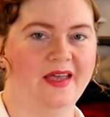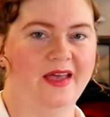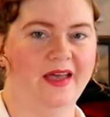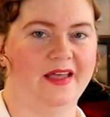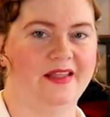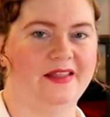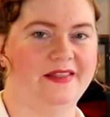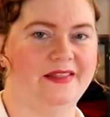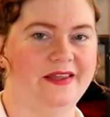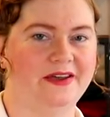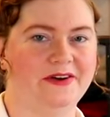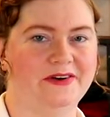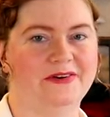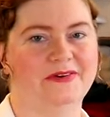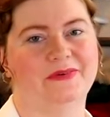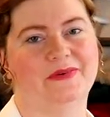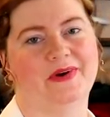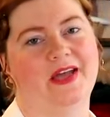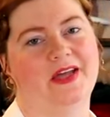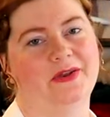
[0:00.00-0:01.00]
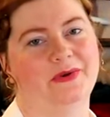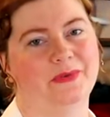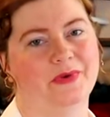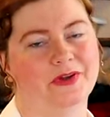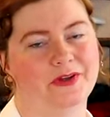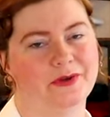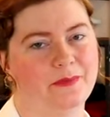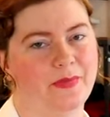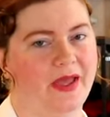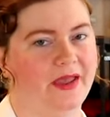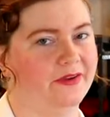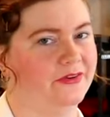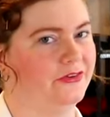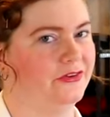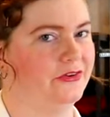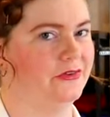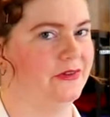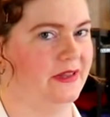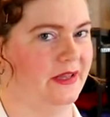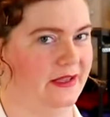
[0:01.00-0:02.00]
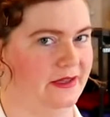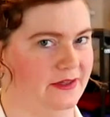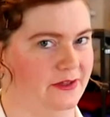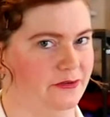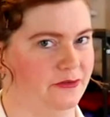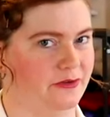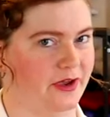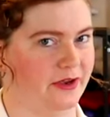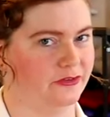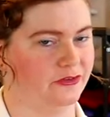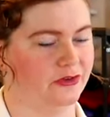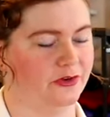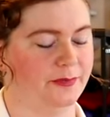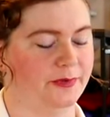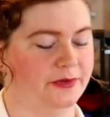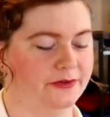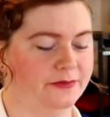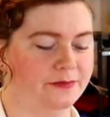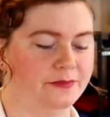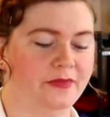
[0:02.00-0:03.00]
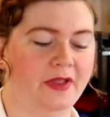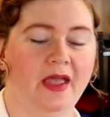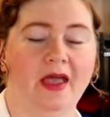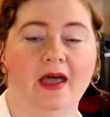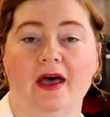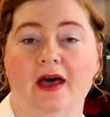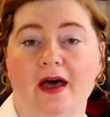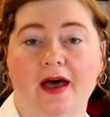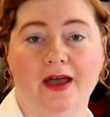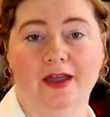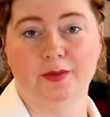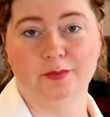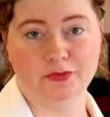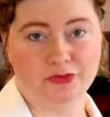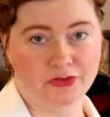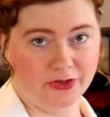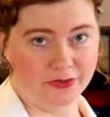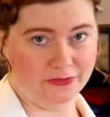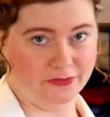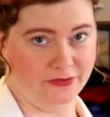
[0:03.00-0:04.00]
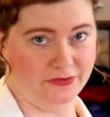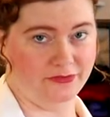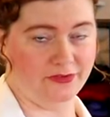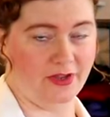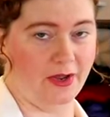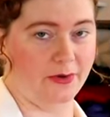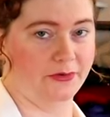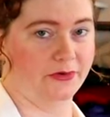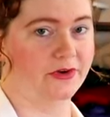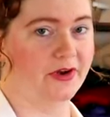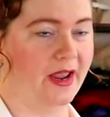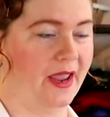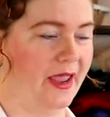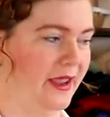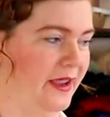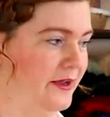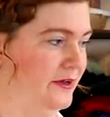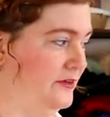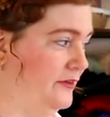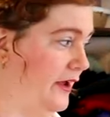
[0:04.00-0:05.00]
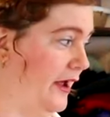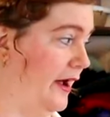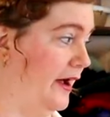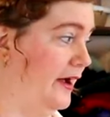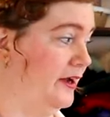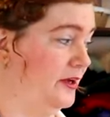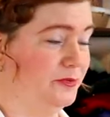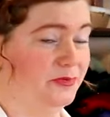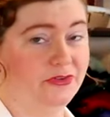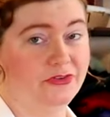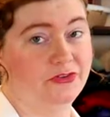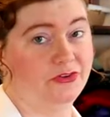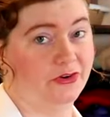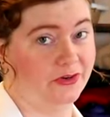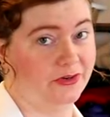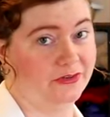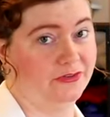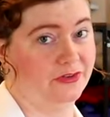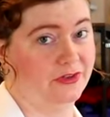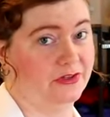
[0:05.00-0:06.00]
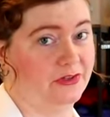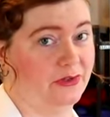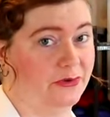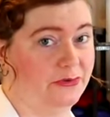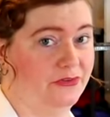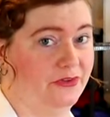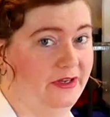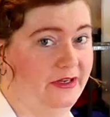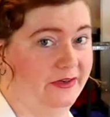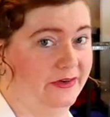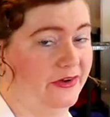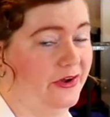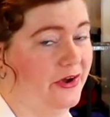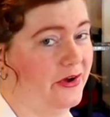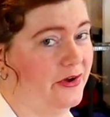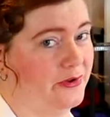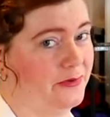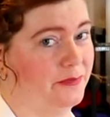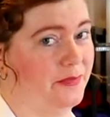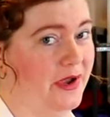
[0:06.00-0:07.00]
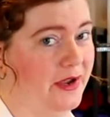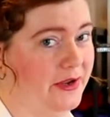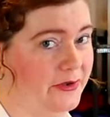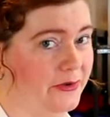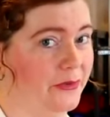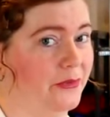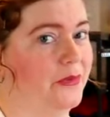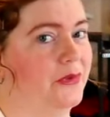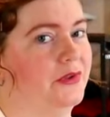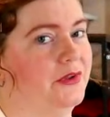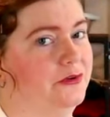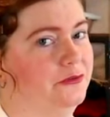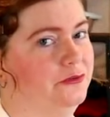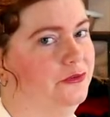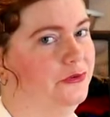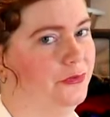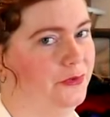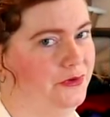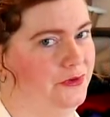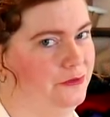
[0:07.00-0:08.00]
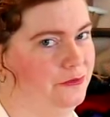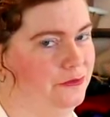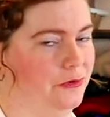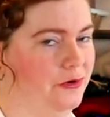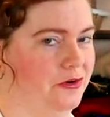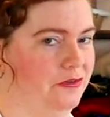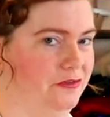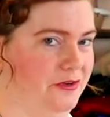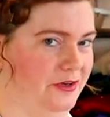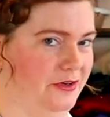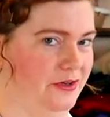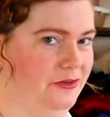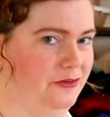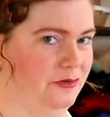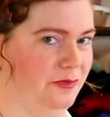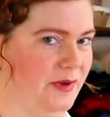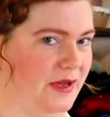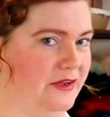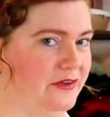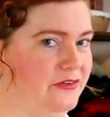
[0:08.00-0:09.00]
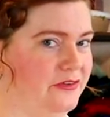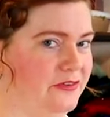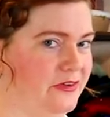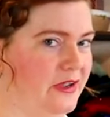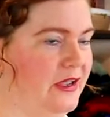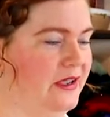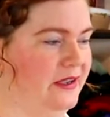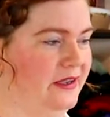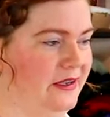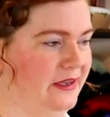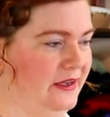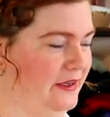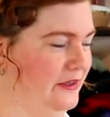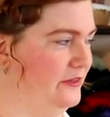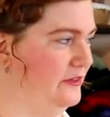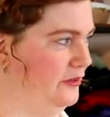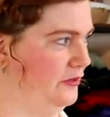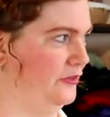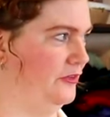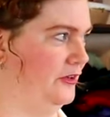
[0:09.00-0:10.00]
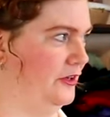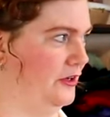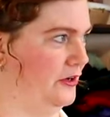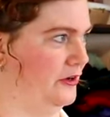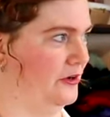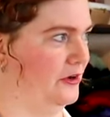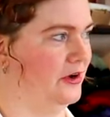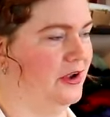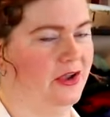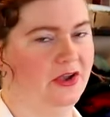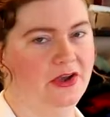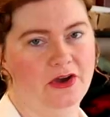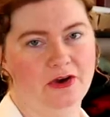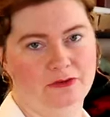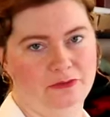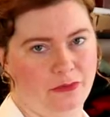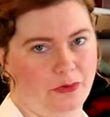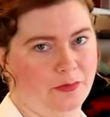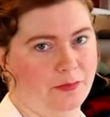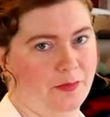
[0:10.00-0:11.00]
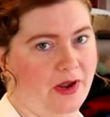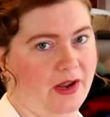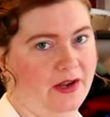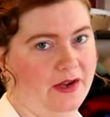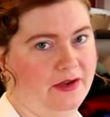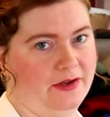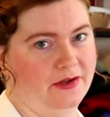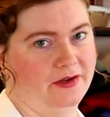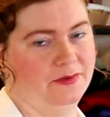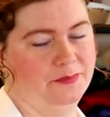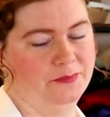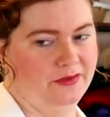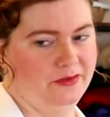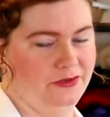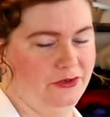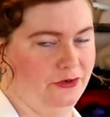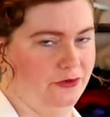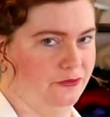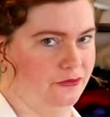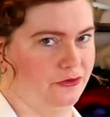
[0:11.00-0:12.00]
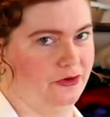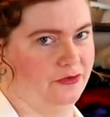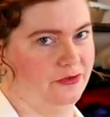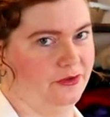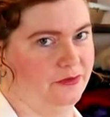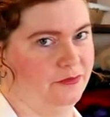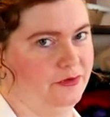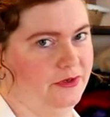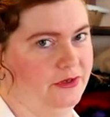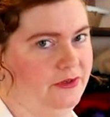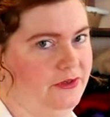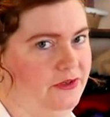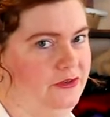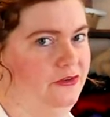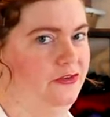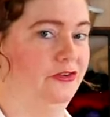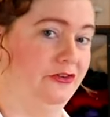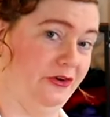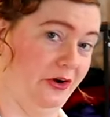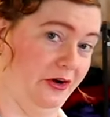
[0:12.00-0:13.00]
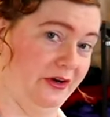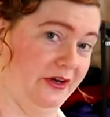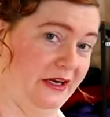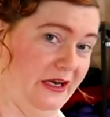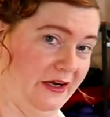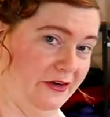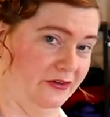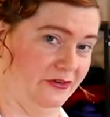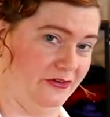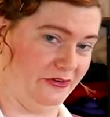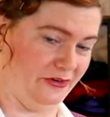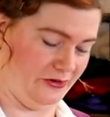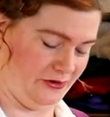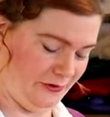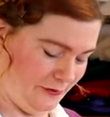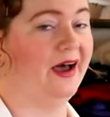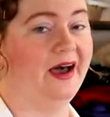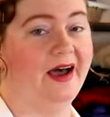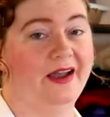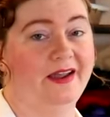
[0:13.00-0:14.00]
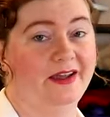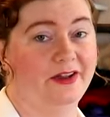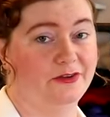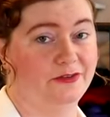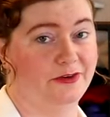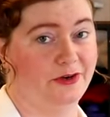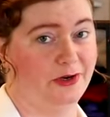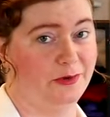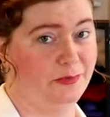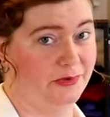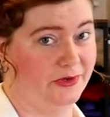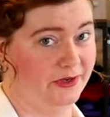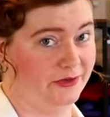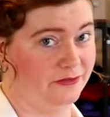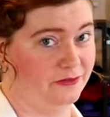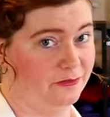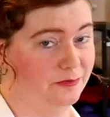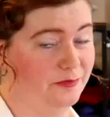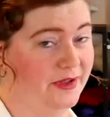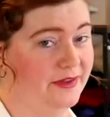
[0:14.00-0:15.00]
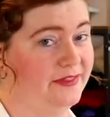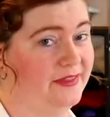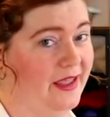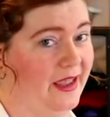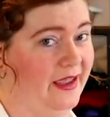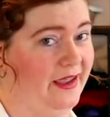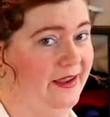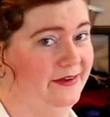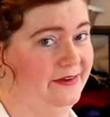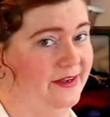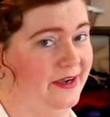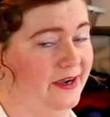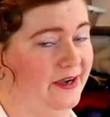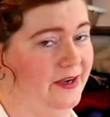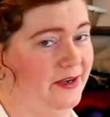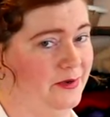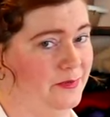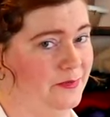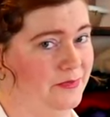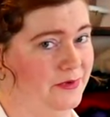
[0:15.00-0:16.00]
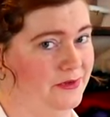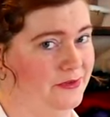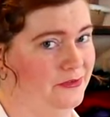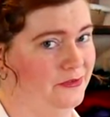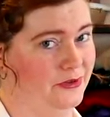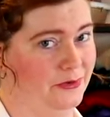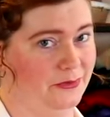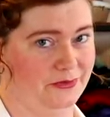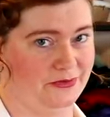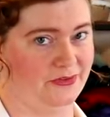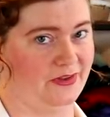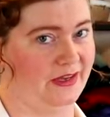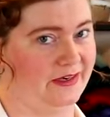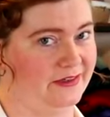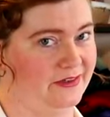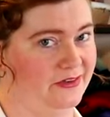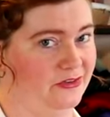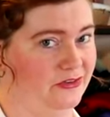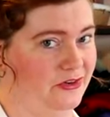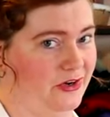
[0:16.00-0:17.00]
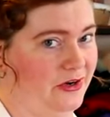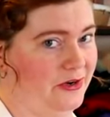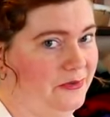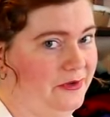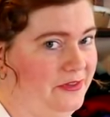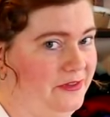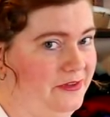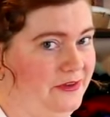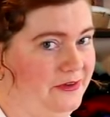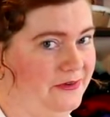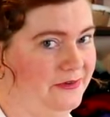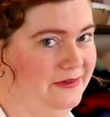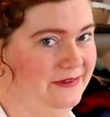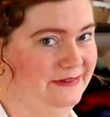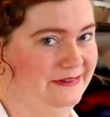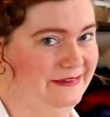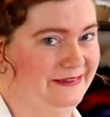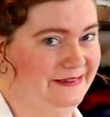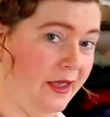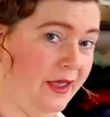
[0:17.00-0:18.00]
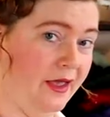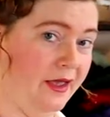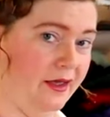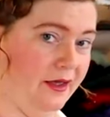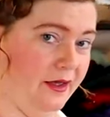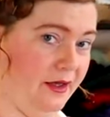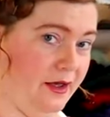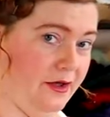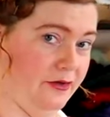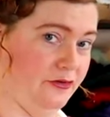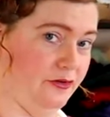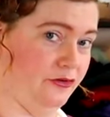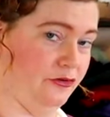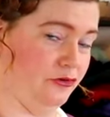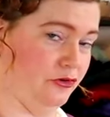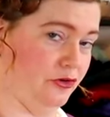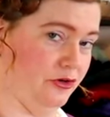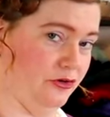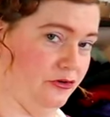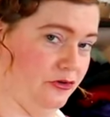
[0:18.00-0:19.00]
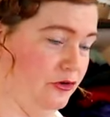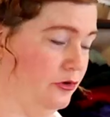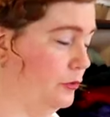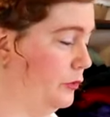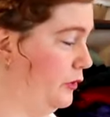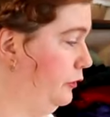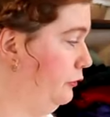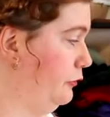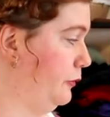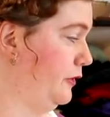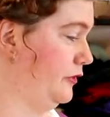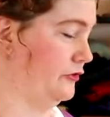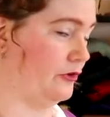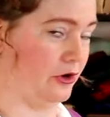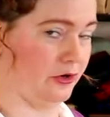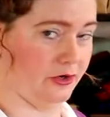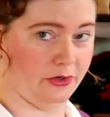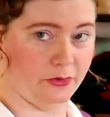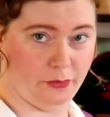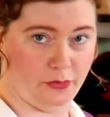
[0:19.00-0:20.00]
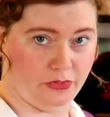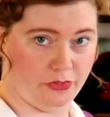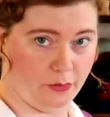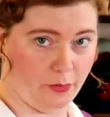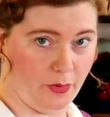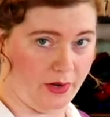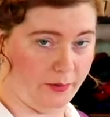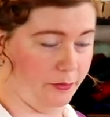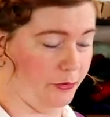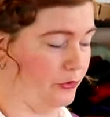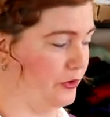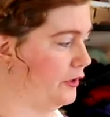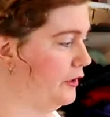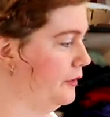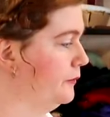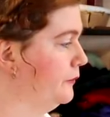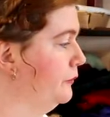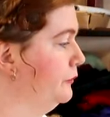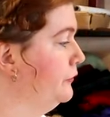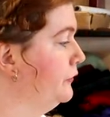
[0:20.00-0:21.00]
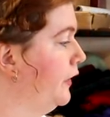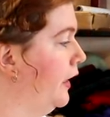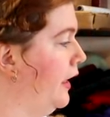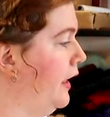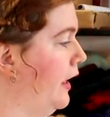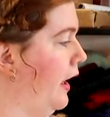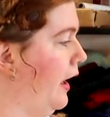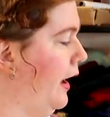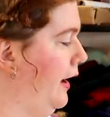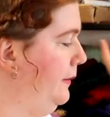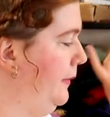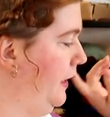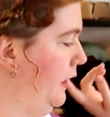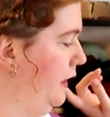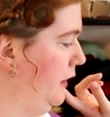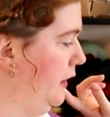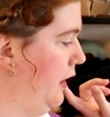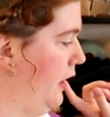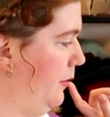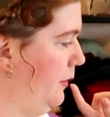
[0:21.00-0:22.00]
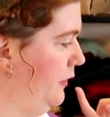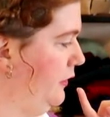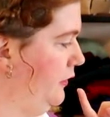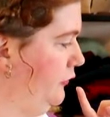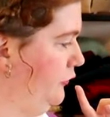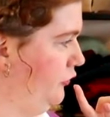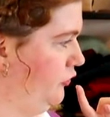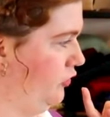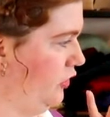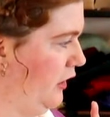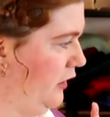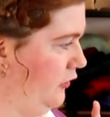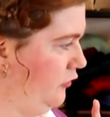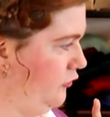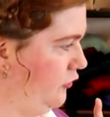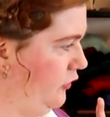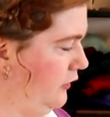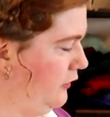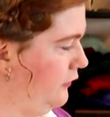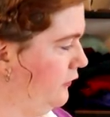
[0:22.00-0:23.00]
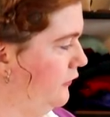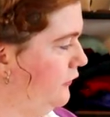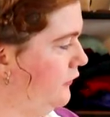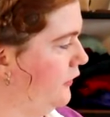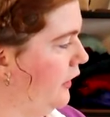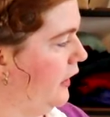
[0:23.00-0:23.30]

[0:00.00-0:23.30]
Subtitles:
Hello and welcome back to Lately Fashionable. I am Chelsea Souter and I am starting to close in on my goal of 24 vintage makes in this year for my year of dressing vintage starting next year. I had a very productive month and I am so excited to share it with you. As is traditional, we will be starting with the whiteboard. I made a couple of changes.